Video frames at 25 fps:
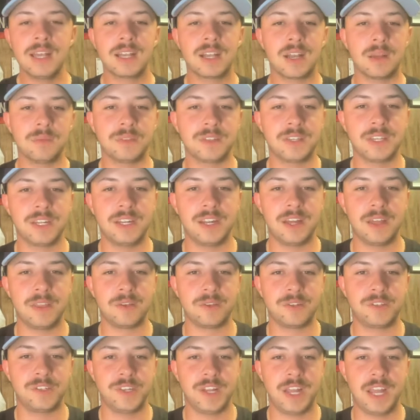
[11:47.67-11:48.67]
Cubs get
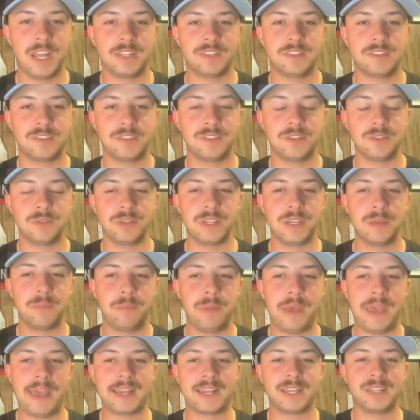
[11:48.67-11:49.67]
another chance to get
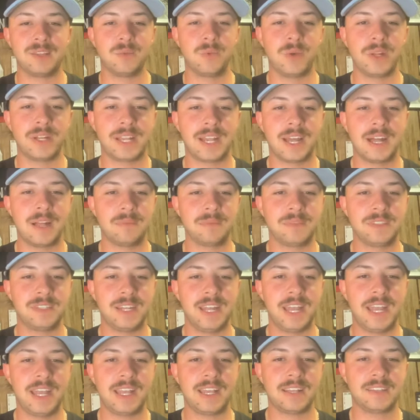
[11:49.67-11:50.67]
back in the win column
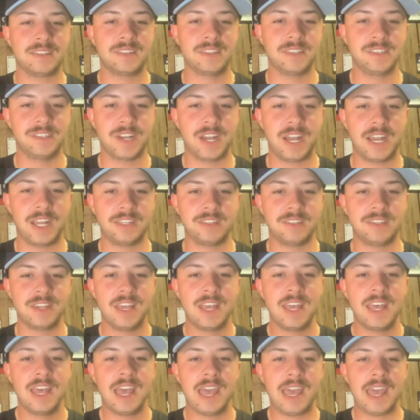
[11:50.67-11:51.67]
today against the Giants
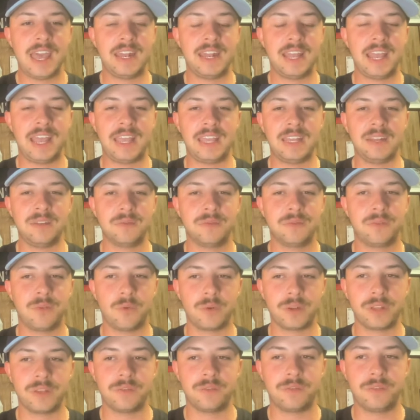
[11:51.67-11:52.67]
at
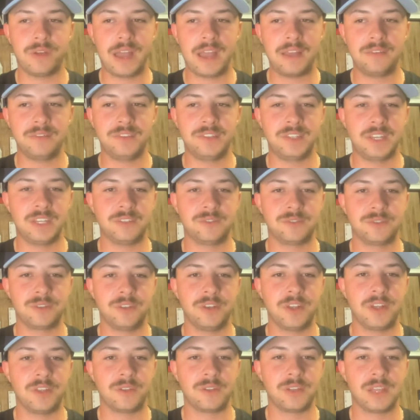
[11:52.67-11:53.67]
8:45 Central.
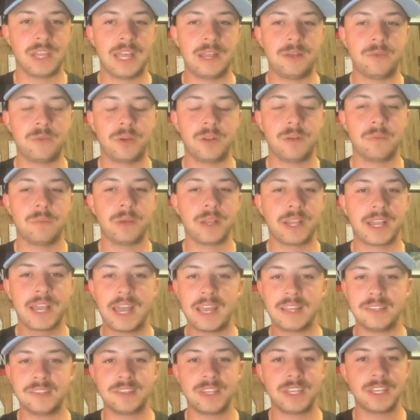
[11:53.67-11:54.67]
Another light one. But
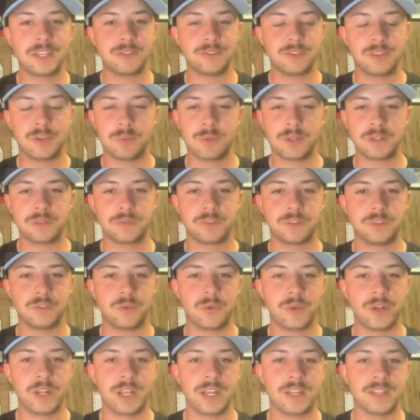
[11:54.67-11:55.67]
guys, thank you so much for
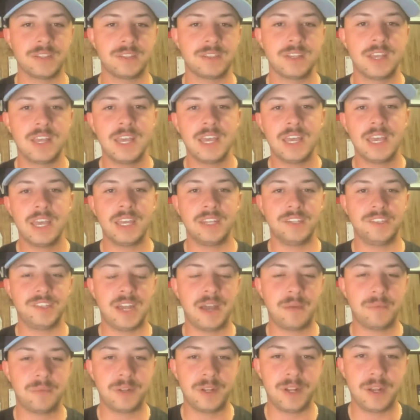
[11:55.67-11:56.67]
joining us and
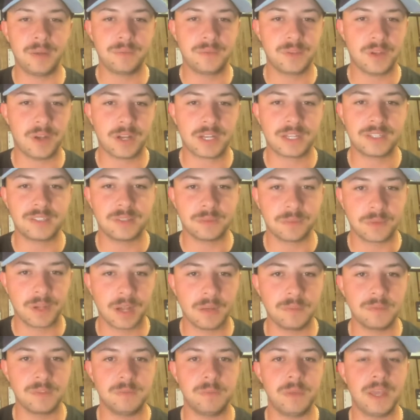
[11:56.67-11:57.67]
chopping it up, talking some
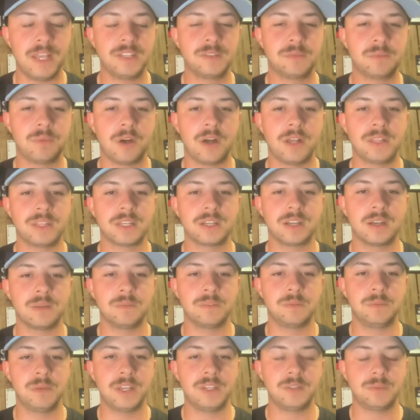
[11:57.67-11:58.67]
Cubs baseball on the
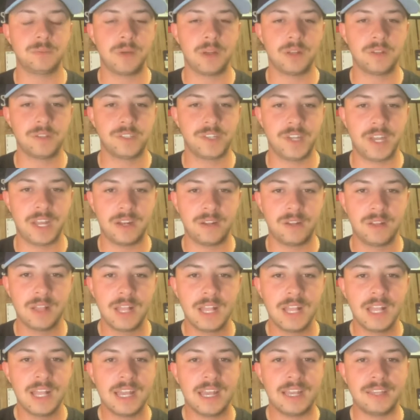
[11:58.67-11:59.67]
Cubs baseball channel.
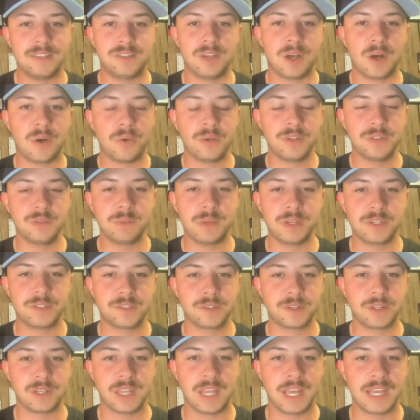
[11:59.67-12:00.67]
As always, make
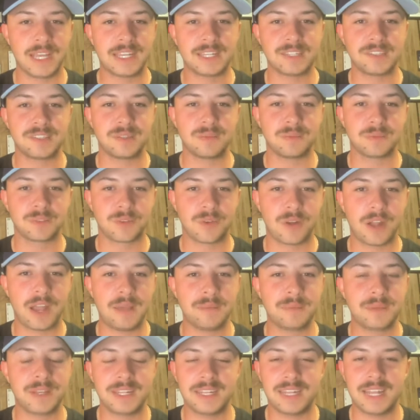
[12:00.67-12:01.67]
sure to like and
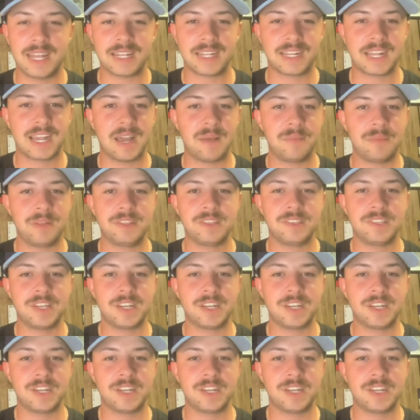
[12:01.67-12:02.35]
subscribe. Get in that comment